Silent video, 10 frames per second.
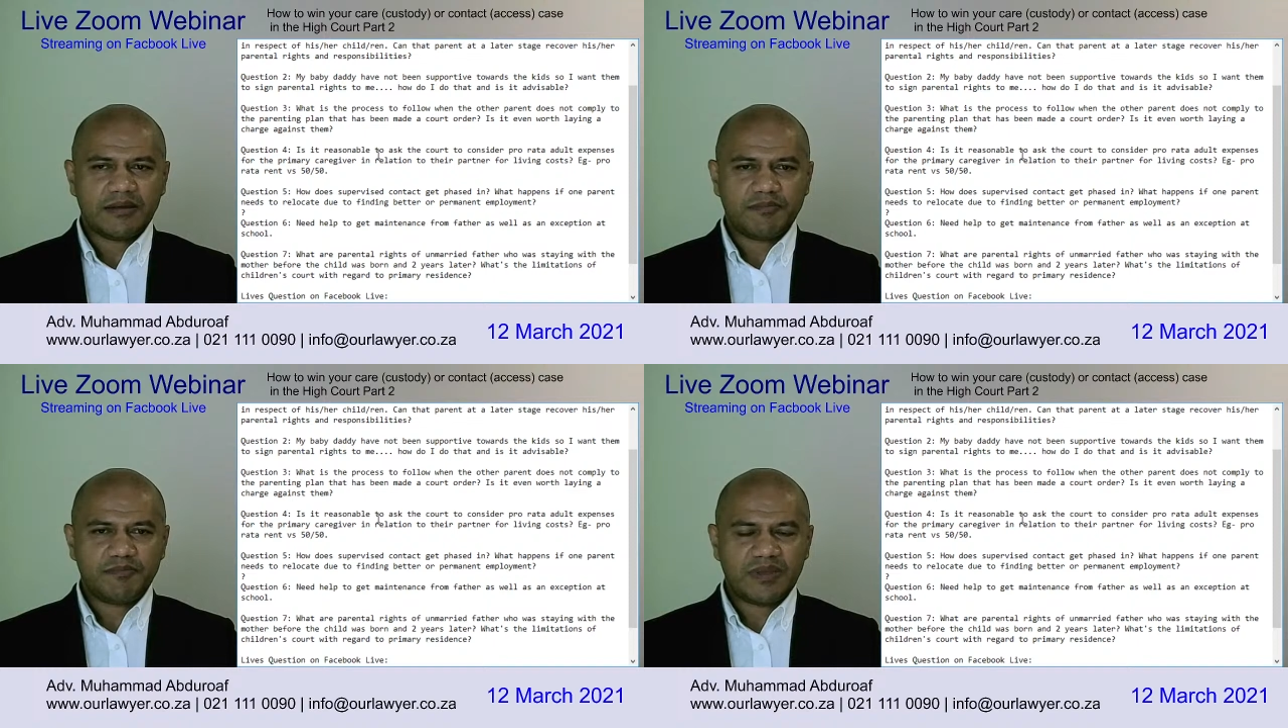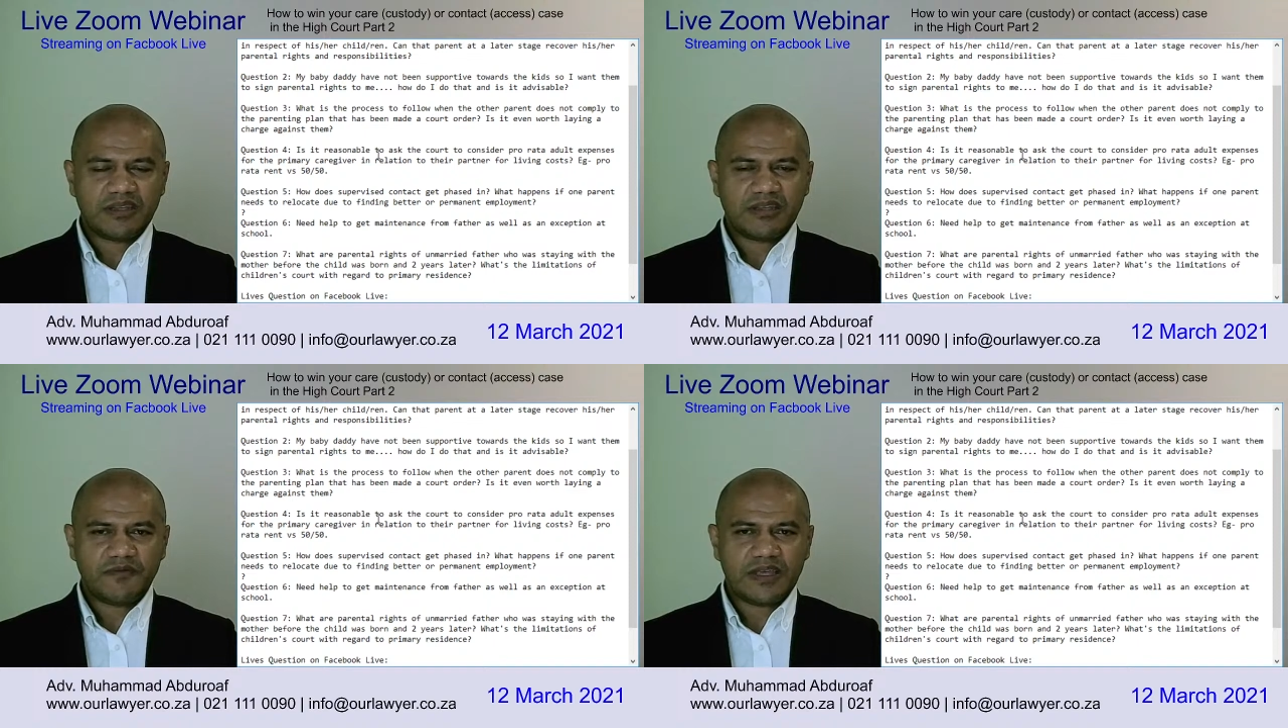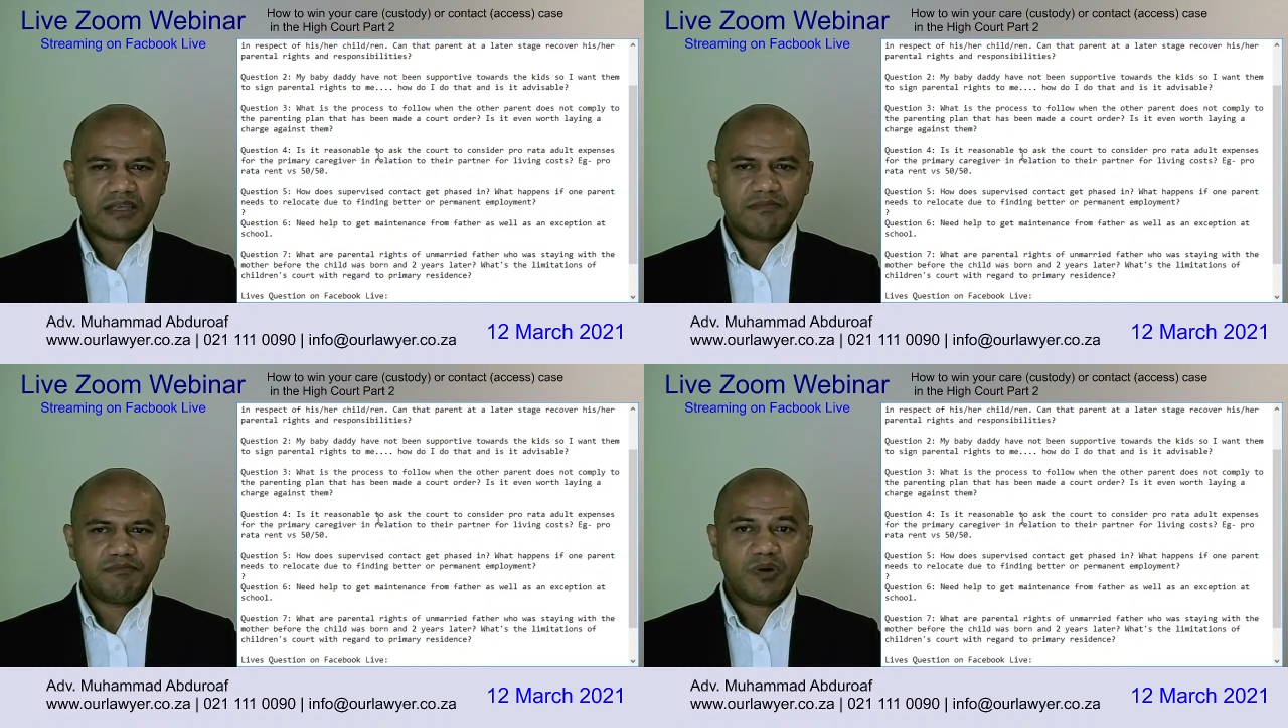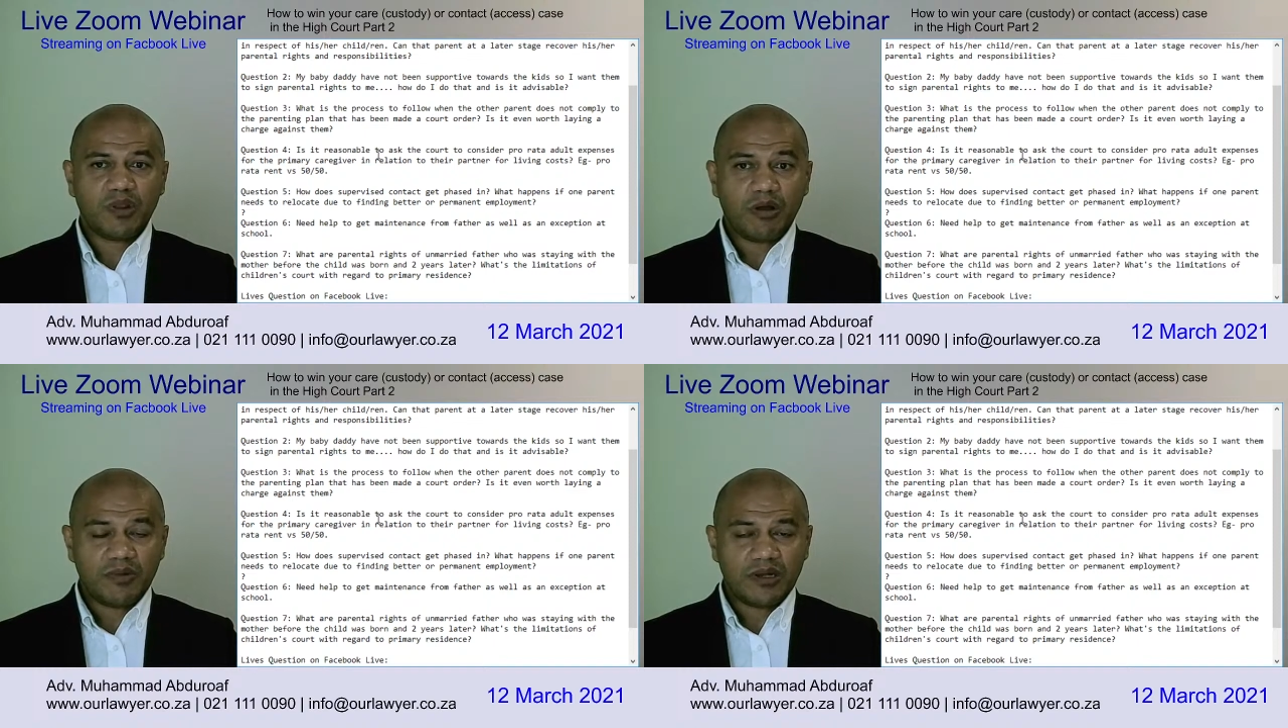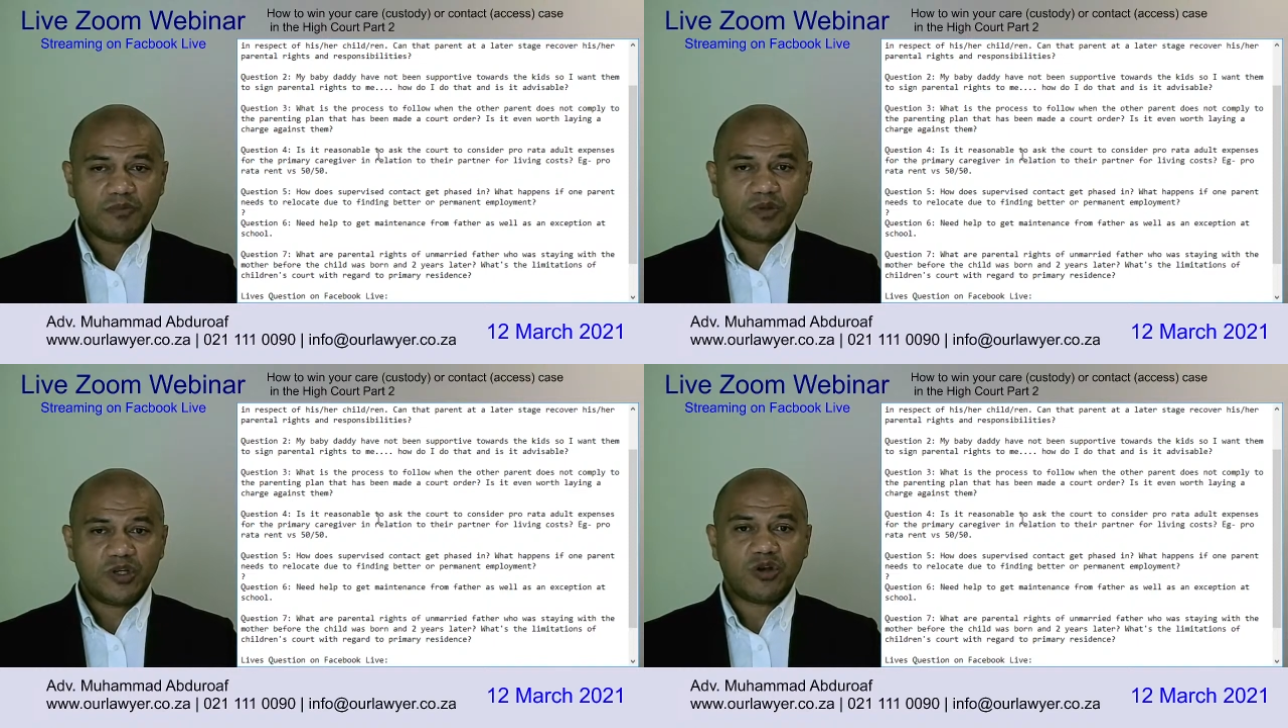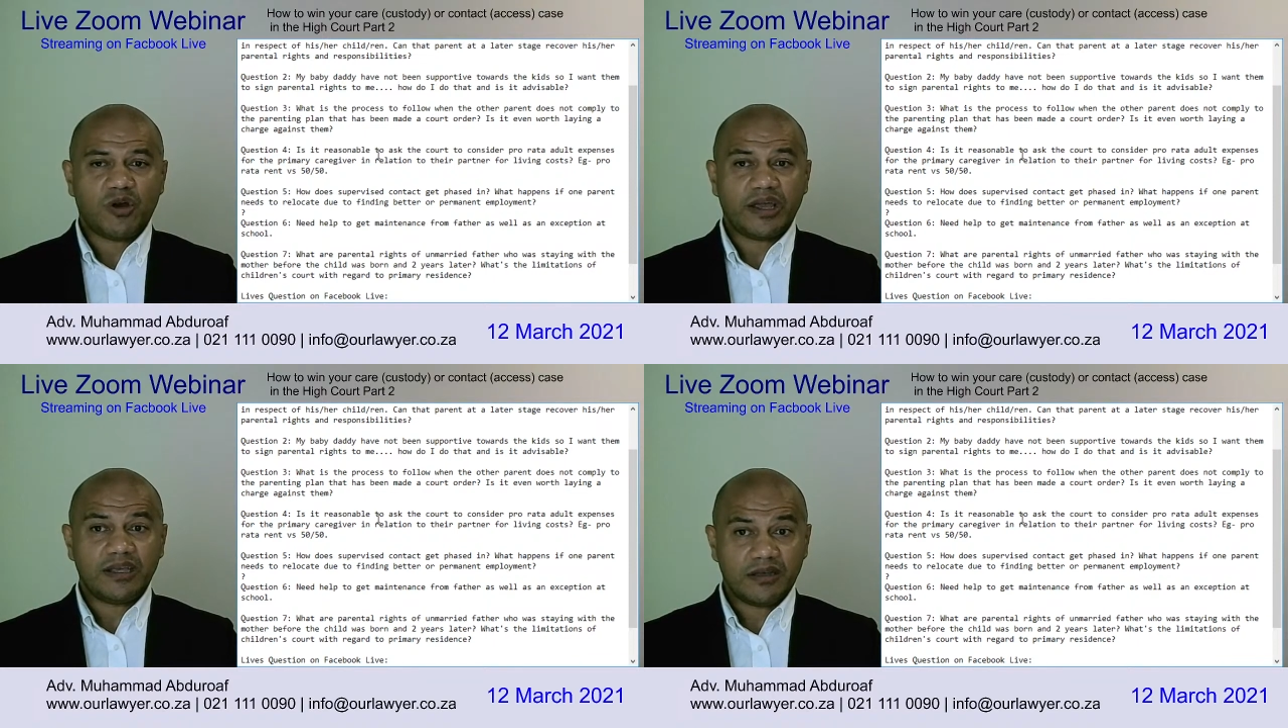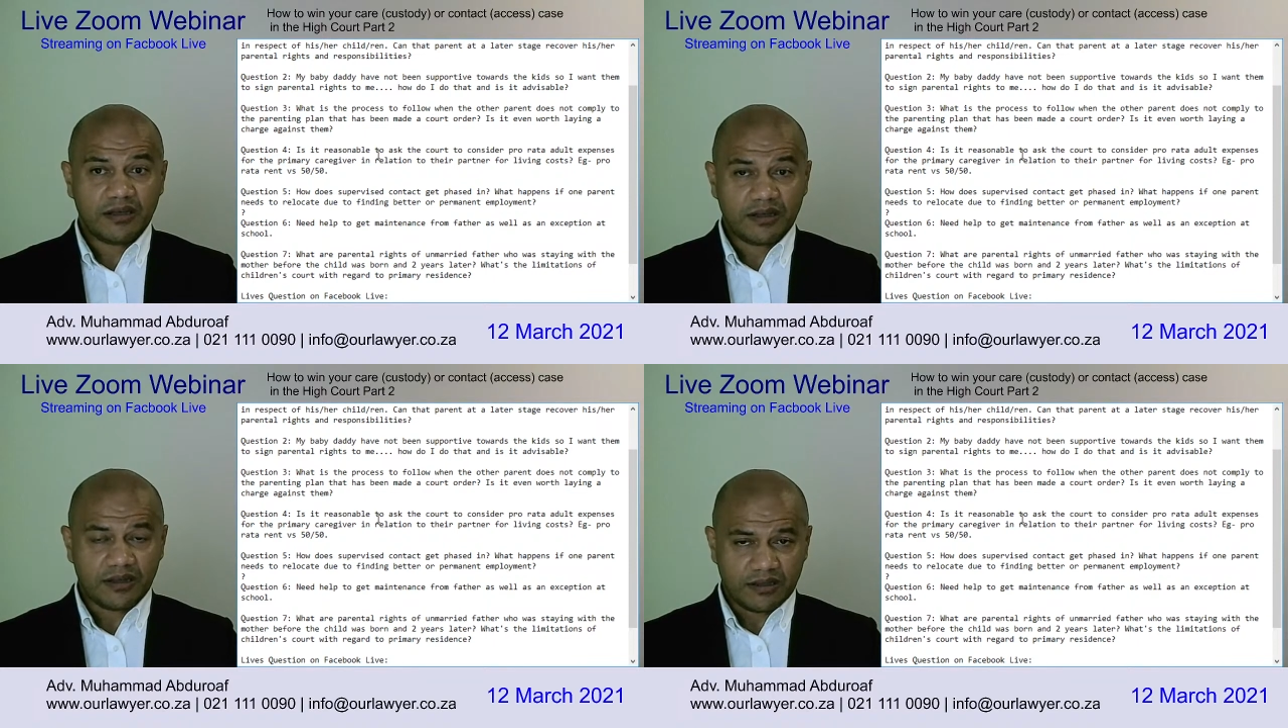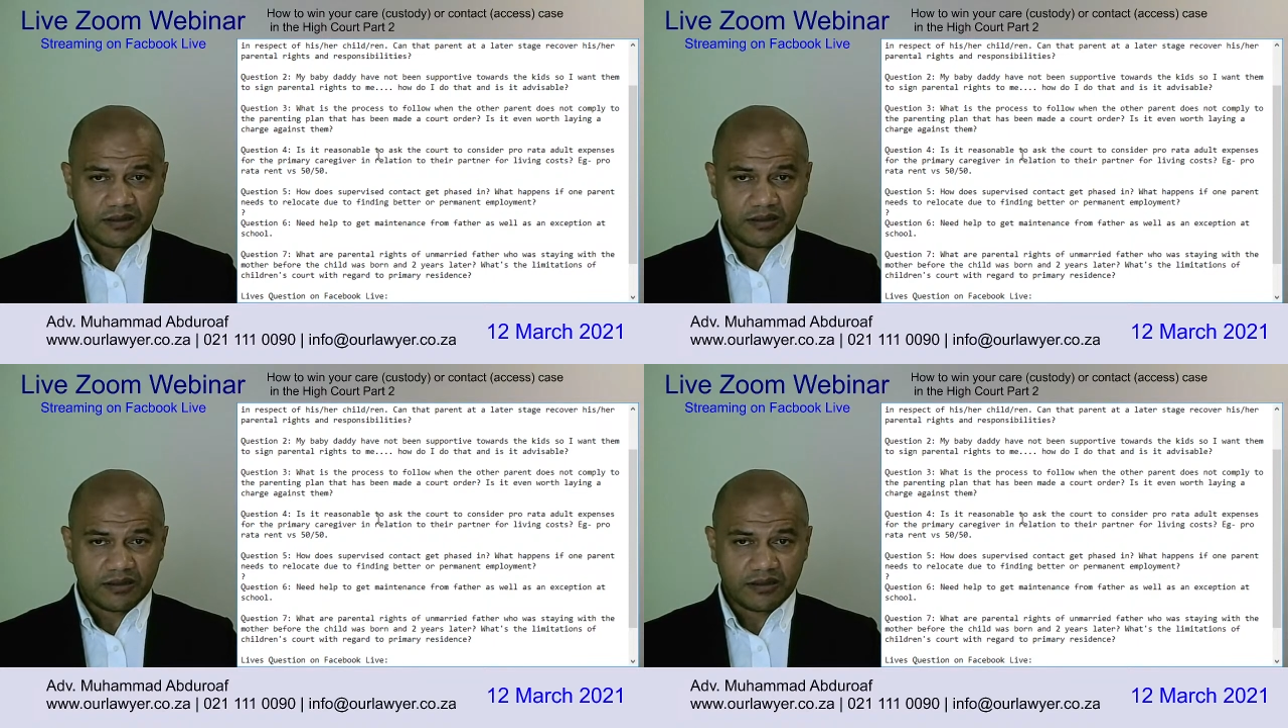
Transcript: specific problem which you are incurring?